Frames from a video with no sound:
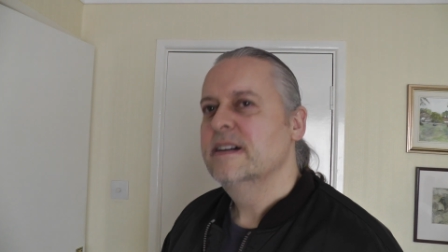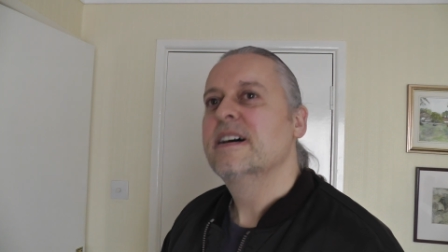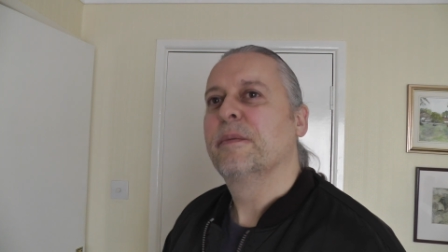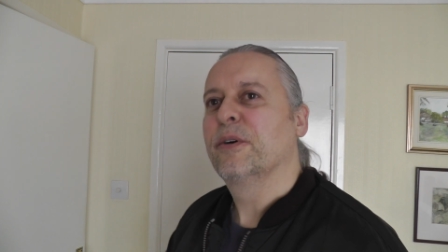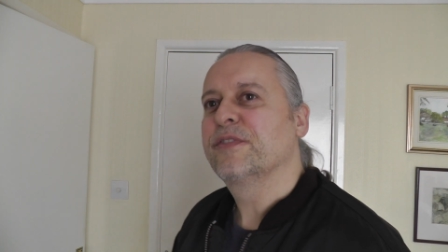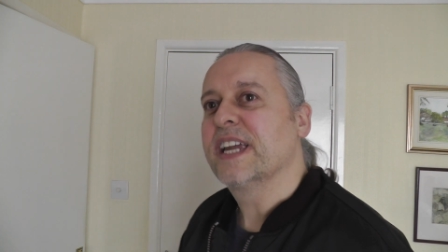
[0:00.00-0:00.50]

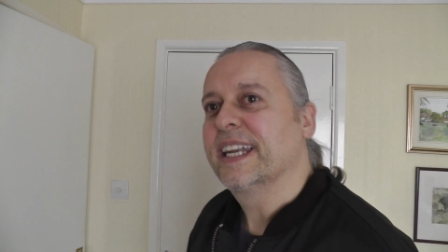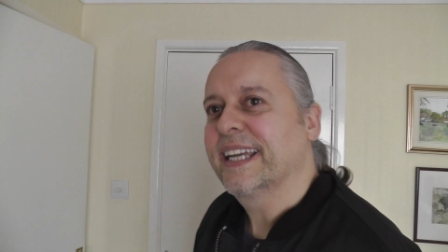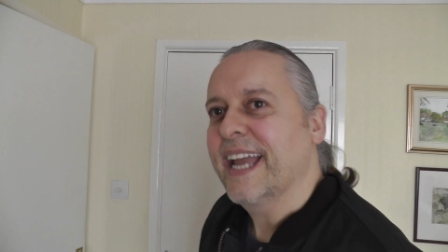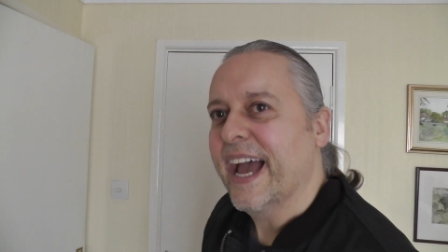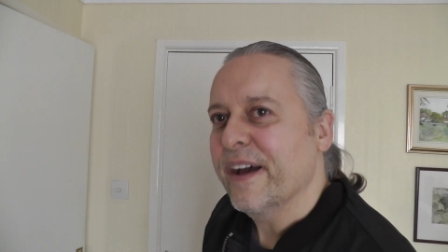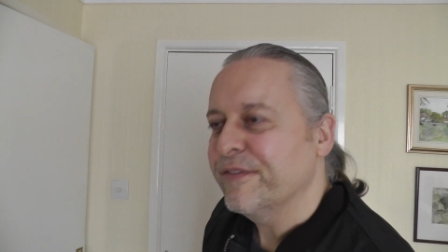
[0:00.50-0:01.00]
I'm off down to
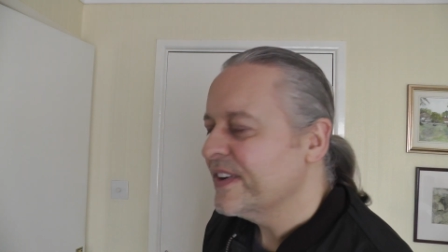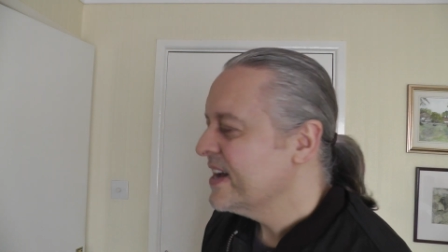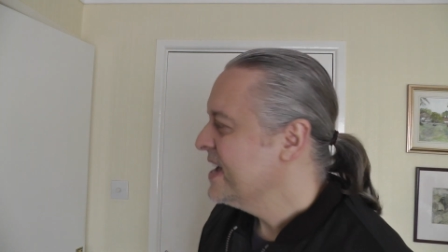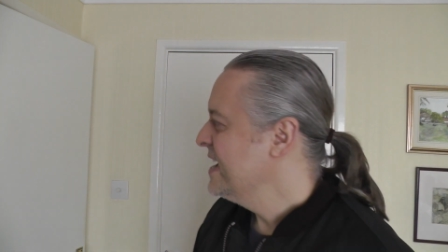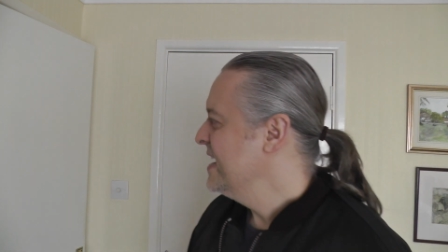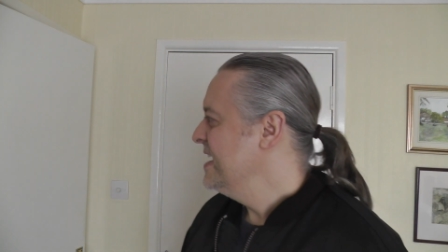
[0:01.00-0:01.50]
CAF.
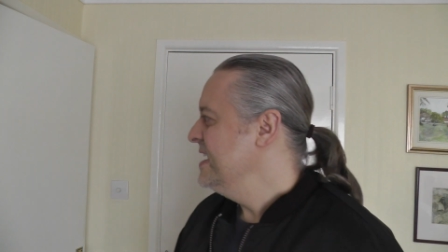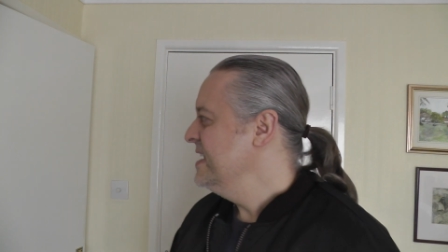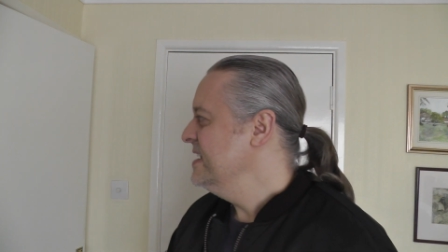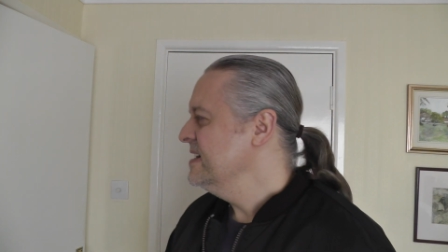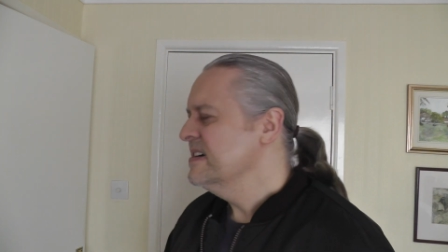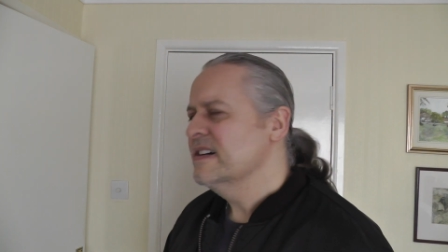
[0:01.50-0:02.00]

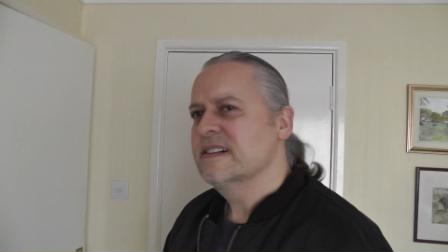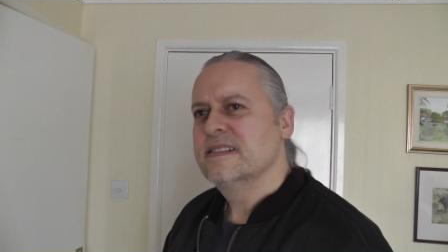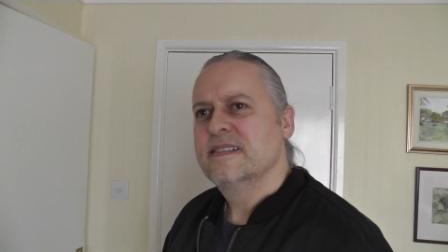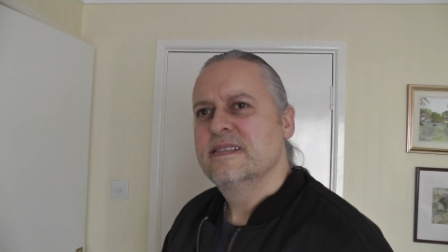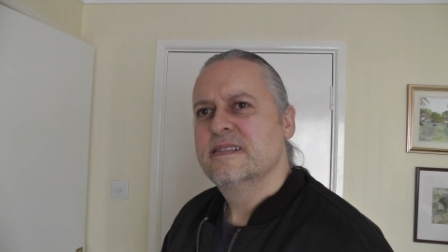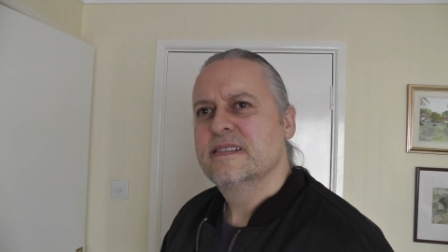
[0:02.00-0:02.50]
Uh, ah,
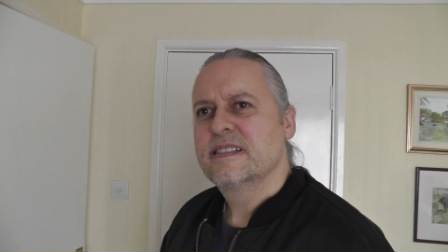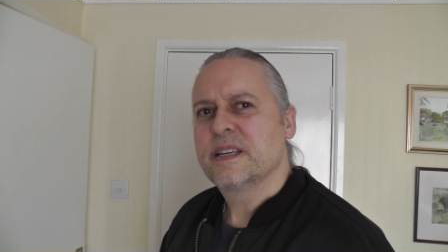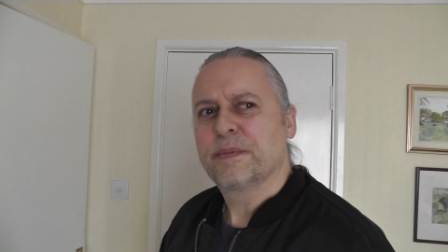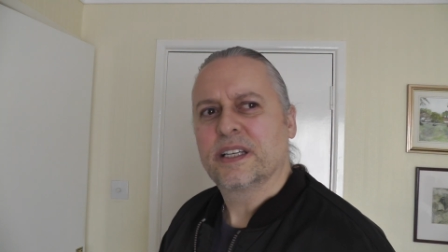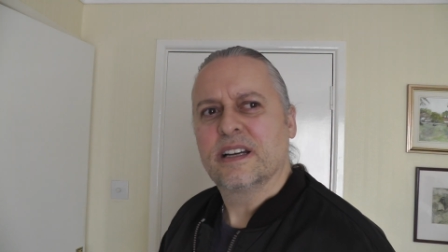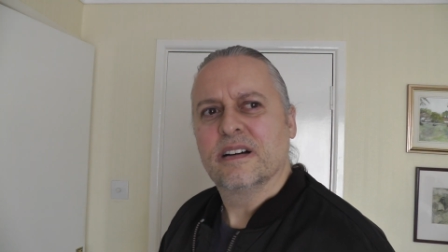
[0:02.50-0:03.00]

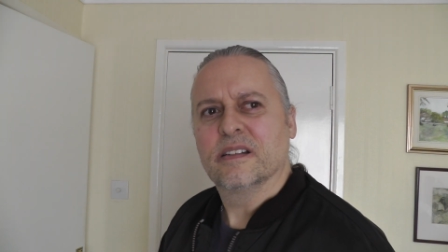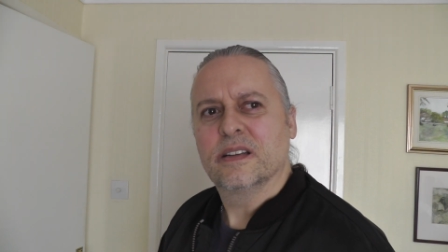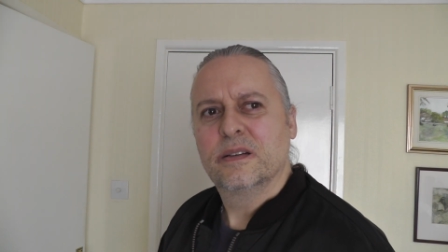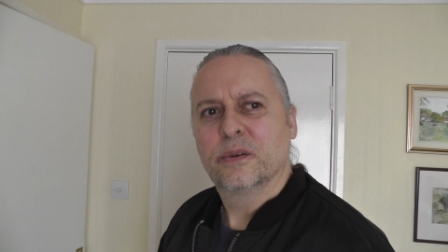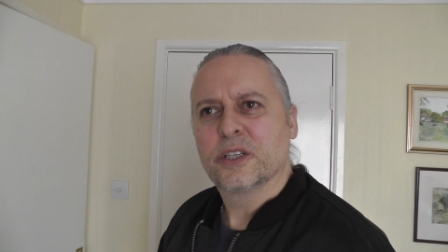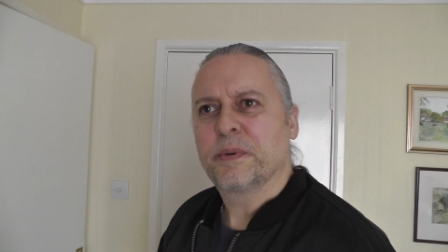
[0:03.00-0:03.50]
except I can't.
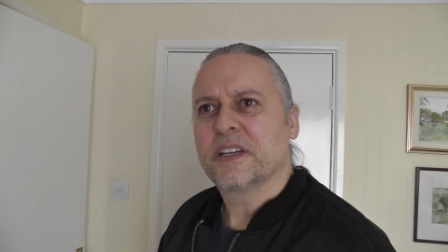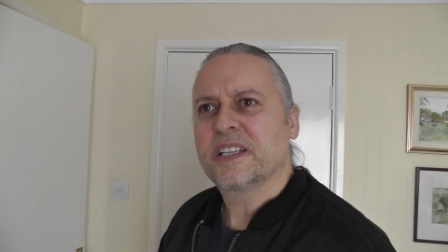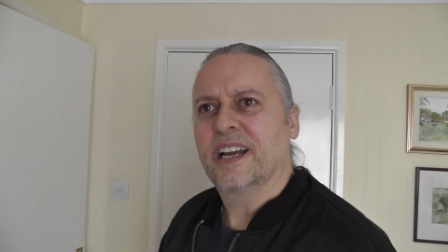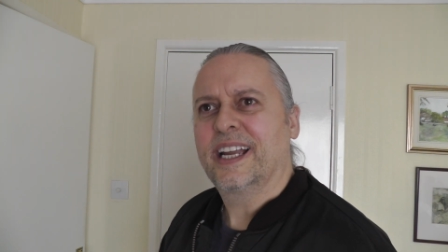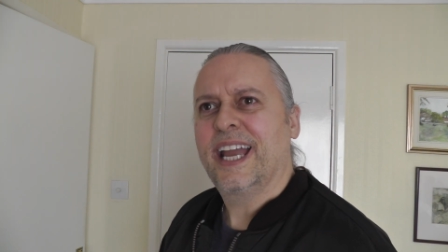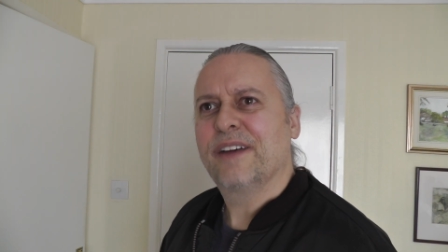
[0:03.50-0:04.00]
I'm not supposed to
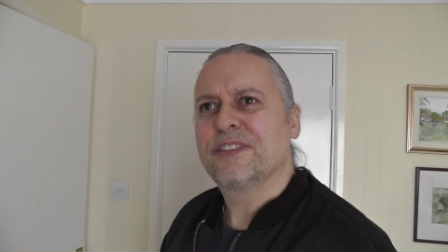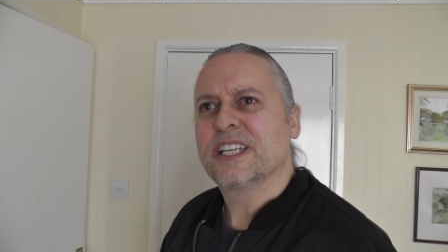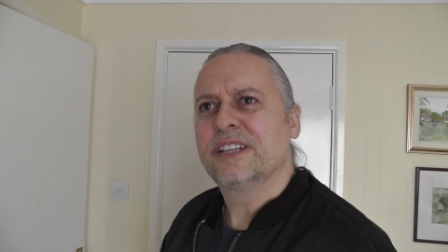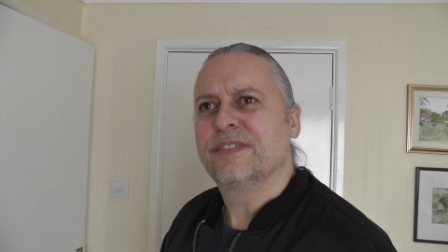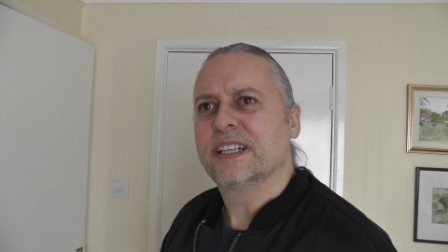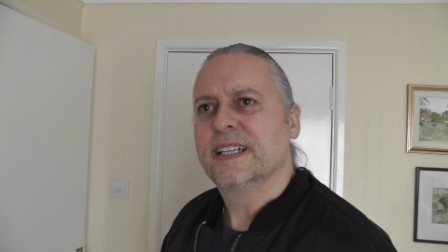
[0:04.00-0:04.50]
go to CAFs
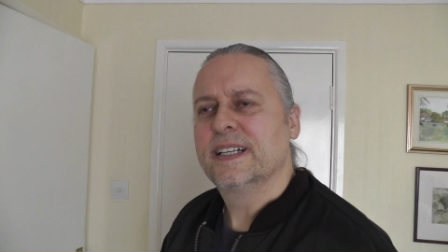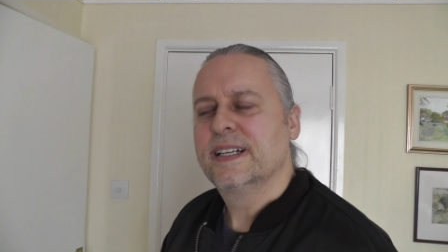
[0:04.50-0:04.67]
either.